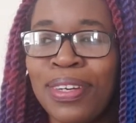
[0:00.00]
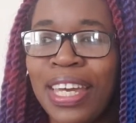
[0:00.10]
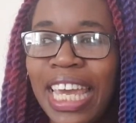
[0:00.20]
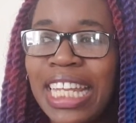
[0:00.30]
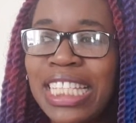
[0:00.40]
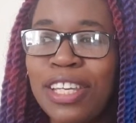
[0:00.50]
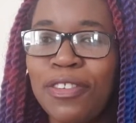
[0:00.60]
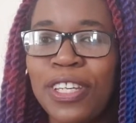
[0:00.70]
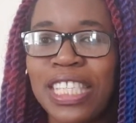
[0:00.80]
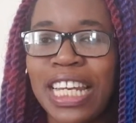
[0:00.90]

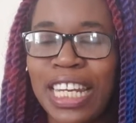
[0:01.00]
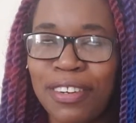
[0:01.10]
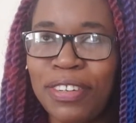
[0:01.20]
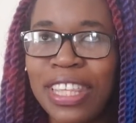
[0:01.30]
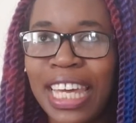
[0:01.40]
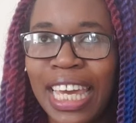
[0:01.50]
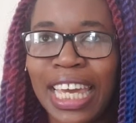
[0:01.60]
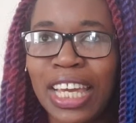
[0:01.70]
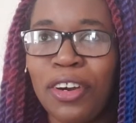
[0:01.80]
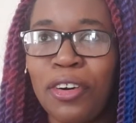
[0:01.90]
interviews and
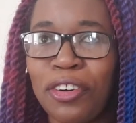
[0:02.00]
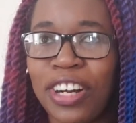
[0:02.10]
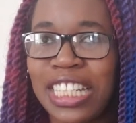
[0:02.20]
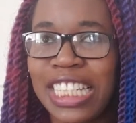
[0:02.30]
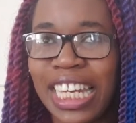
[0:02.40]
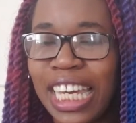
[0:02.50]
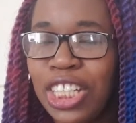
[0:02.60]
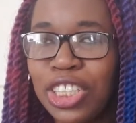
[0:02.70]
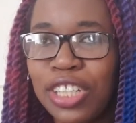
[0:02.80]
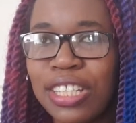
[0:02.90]
everything,
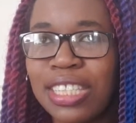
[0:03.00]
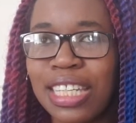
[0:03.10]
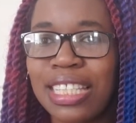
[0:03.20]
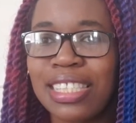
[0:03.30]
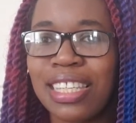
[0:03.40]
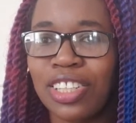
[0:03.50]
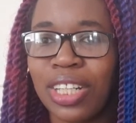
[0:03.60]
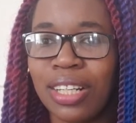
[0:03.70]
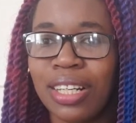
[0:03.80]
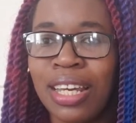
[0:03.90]
congratulations. It's such
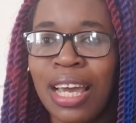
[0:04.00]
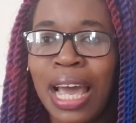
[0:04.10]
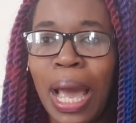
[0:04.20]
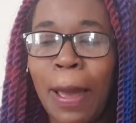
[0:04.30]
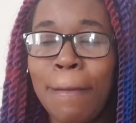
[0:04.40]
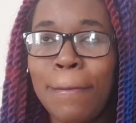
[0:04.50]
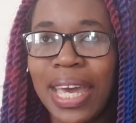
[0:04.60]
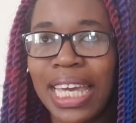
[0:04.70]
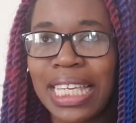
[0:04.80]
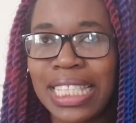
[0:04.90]
an
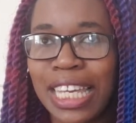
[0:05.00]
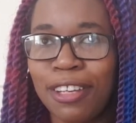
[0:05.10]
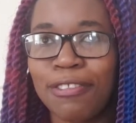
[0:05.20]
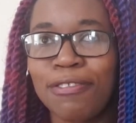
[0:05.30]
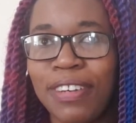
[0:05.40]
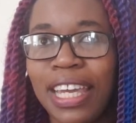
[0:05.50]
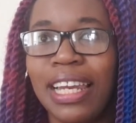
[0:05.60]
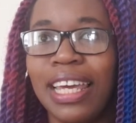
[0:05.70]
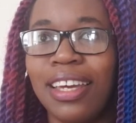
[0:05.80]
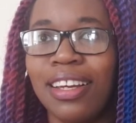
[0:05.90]
amazing
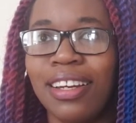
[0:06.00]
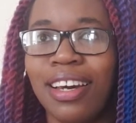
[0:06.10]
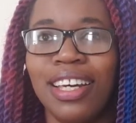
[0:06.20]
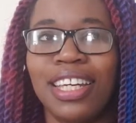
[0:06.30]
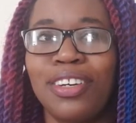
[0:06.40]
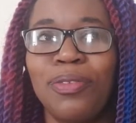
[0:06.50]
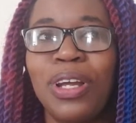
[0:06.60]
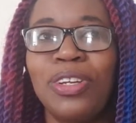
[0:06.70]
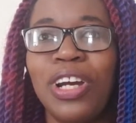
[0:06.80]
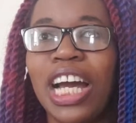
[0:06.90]
feeling, like
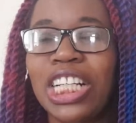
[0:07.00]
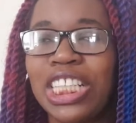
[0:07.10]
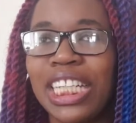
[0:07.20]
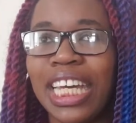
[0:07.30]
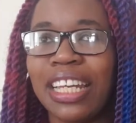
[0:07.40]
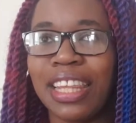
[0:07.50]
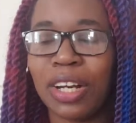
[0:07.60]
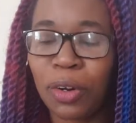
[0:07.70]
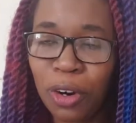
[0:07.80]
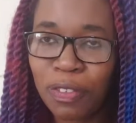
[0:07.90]
when you actually get
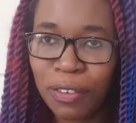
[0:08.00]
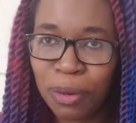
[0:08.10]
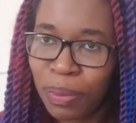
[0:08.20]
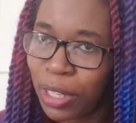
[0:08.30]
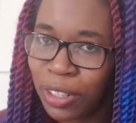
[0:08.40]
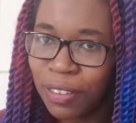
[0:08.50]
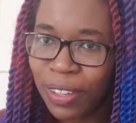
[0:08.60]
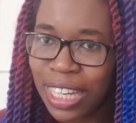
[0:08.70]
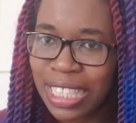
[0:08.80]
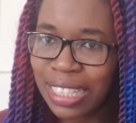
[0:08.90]
that offer from the
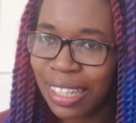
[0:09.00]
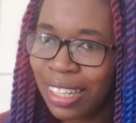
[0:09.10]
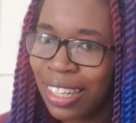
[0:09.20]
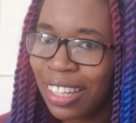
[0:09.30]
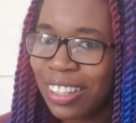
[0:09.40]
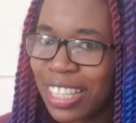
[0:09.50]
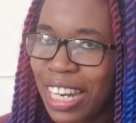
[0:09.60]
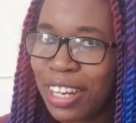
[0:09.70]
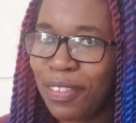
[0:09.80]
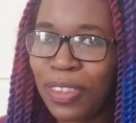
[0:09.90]
university, because I
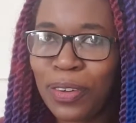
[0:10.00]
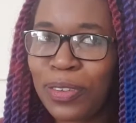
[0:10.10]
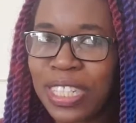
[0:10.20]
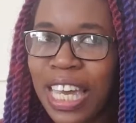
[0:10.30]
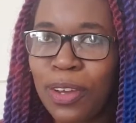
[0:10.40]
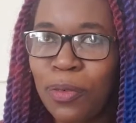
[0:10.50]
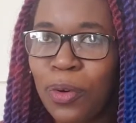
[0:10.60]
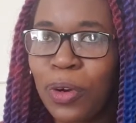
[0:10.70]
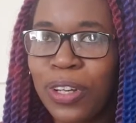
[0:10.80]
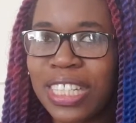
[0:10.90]
never thought I
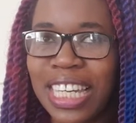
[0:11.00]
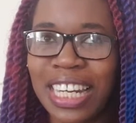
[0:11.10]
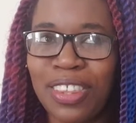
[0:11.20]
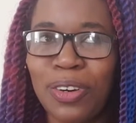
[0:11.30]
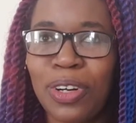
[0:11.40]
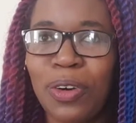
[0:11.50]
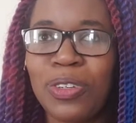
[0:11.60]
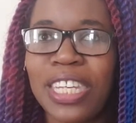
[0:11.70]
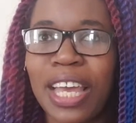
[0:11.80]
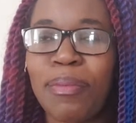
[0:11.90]
would, and I thought it would
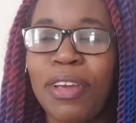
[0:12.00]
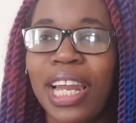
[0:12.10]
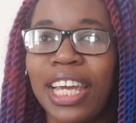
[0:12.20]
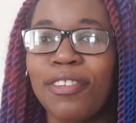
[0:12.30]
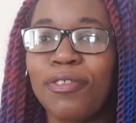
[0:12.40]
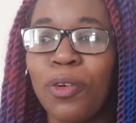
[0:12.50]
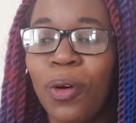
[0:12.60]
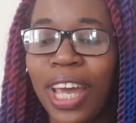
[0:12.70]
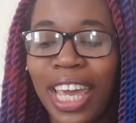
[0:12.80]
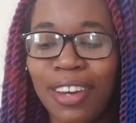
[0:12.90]
take me like
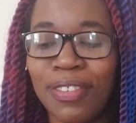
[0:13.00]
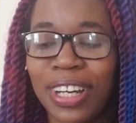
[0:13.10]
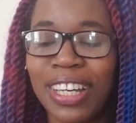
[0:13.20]
forever.